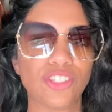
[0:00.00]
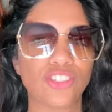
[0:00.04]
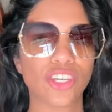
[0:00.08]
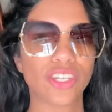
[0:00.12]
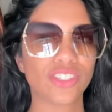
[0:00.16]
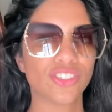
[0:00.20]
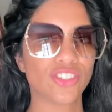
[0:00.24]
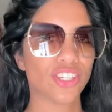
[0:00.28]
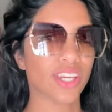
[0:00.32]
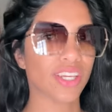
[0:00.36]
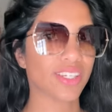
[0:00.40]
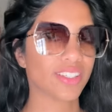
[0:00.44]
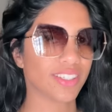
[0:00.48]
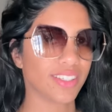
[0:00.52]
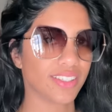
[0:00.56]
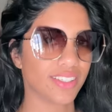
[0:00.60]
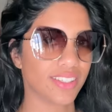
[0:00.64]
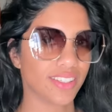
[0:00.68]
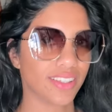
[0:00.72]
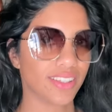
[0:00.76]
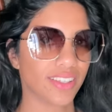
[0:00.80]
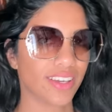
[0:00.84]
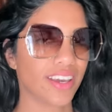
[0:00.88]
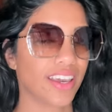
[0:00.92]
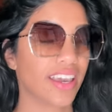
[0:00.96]
just checked
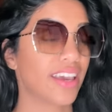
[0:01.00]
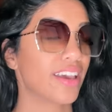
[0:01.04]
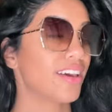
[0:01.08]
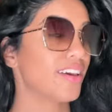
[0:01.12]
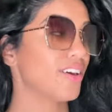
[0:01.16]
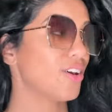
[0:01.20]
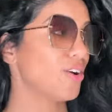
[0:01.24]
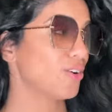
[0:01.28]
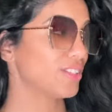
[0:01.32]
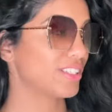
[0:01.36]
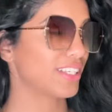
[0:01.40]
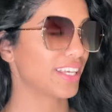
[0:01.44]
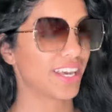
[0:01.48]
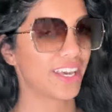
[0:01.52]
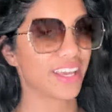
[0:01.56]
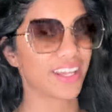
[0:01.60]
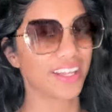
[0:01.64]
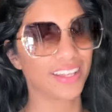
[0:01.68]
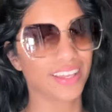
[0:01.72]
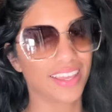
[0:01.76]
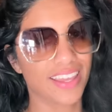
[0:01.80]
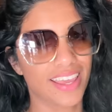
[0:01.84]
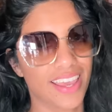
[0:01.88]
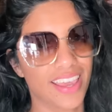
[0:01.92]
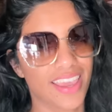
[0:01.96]
into the
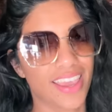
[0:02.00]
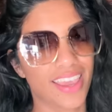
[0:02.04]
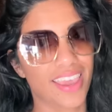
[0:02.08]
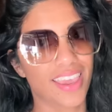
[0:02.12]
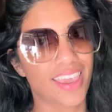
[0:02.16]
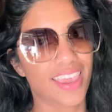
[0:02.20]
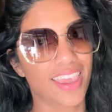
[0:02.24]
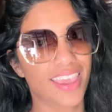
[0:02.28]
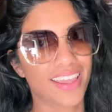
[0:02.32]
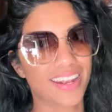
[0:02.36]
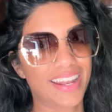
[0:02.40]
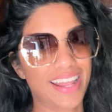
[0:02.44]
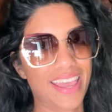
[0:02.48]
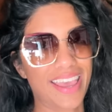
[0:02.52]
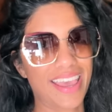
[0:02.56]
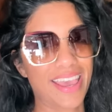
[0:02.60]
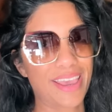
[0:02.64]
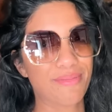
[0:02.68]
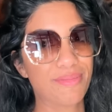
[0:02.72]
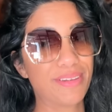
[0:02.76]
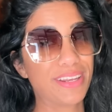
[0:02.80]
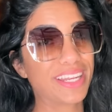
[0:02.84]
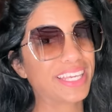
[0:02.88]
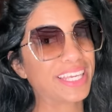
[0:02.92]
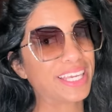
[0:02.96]
hotel. And I'm
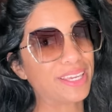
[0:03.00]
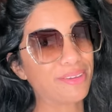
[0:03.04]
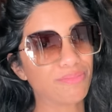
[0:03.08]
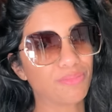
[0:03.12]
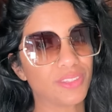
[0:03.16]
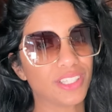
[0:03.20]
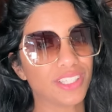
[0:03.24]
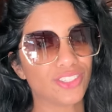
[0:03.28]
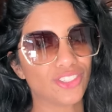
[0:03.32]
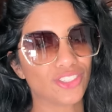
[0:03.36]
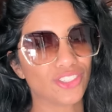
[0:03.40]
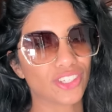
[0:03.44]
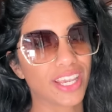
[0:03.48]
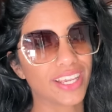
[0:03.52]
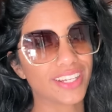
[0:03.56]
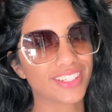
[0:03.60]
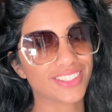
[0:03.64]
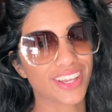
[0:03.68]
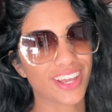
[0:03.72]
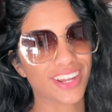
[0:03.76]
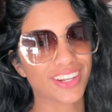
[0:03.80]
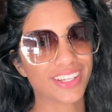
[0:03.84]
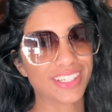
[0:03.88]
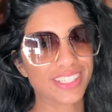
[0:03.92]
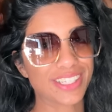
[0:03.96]
gonna keep these shades
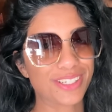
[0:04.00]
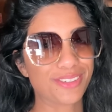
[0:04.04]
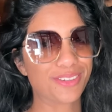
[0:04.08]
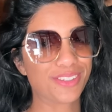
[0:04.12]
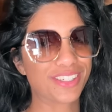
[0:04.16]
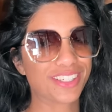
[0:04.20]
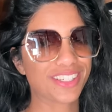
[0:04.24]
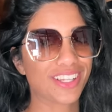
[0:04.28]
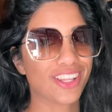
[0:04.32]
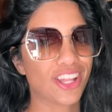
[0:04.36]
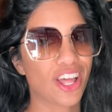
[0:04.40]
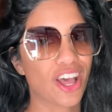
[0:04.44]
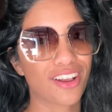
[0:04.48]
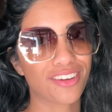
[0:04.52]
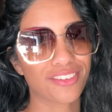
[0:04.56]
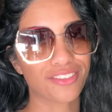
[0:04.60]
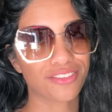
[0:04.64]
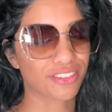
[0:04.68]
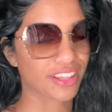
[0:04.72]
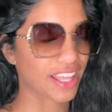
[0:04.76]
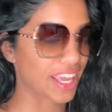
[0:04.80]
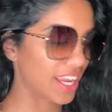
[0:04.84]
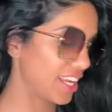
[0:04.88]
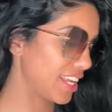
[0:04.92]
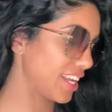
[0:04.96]
on because it was a long
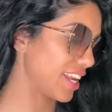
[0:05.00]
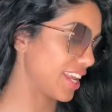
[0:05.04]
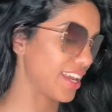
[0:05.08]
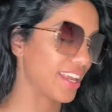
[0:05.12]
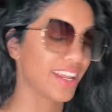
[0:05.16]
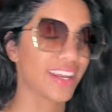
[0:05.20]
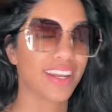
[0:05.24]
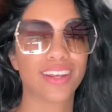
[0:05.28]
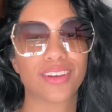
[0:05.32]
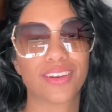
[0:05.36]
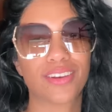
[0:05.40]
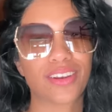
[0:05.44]
flight and